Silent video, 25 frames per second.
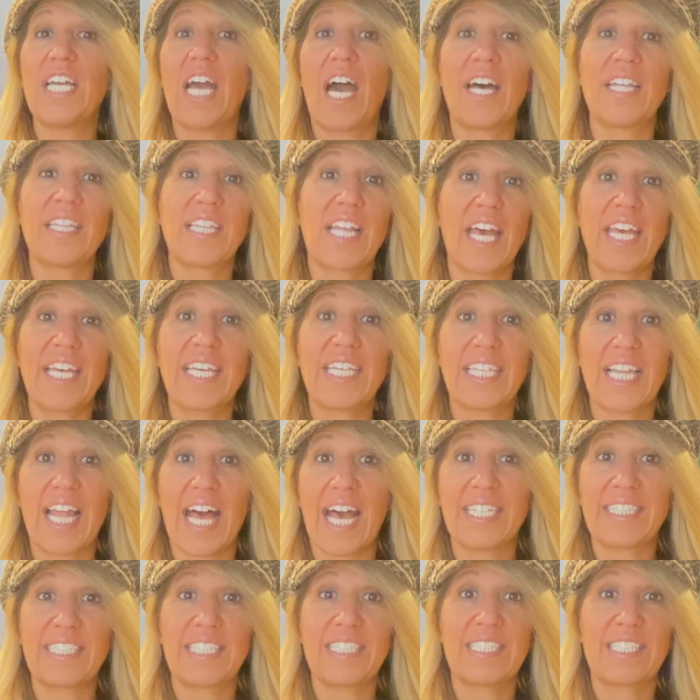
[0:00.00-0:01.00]
online
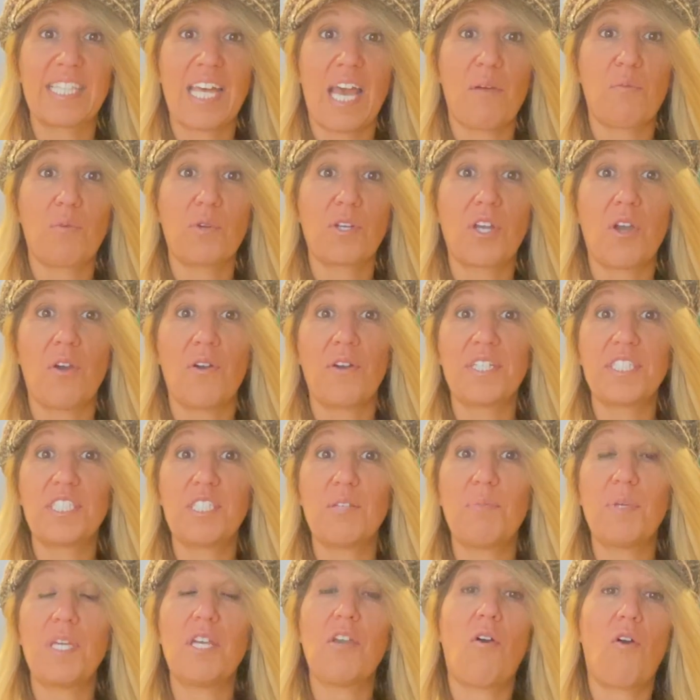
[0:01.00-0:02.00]
classes that we're going
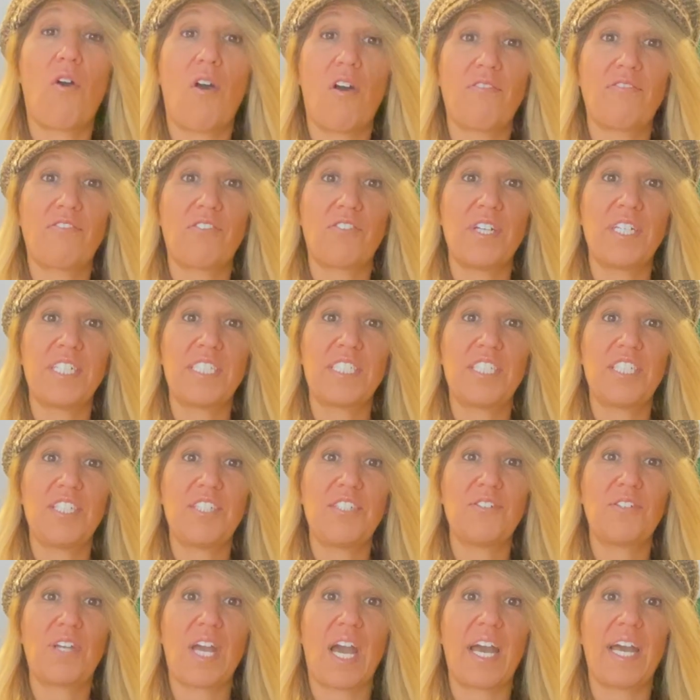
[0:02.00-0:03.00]
to be offering to
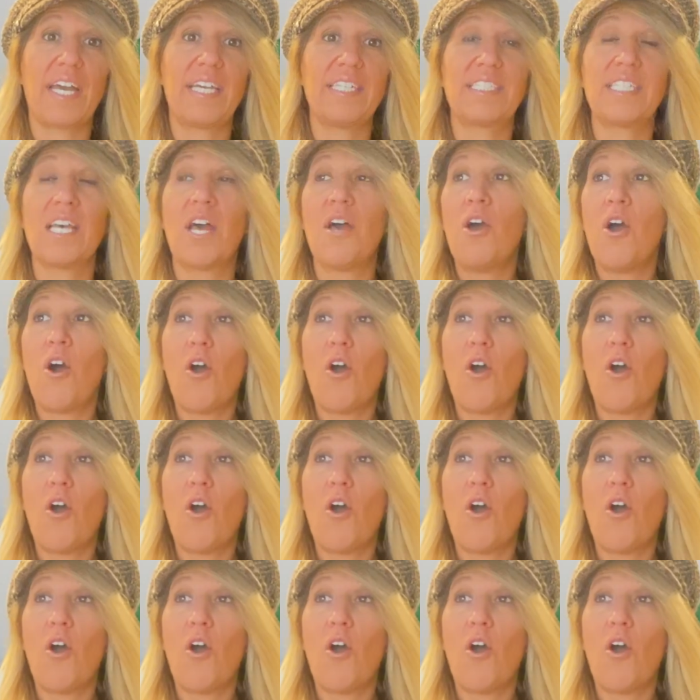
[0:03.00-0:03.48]
you guys,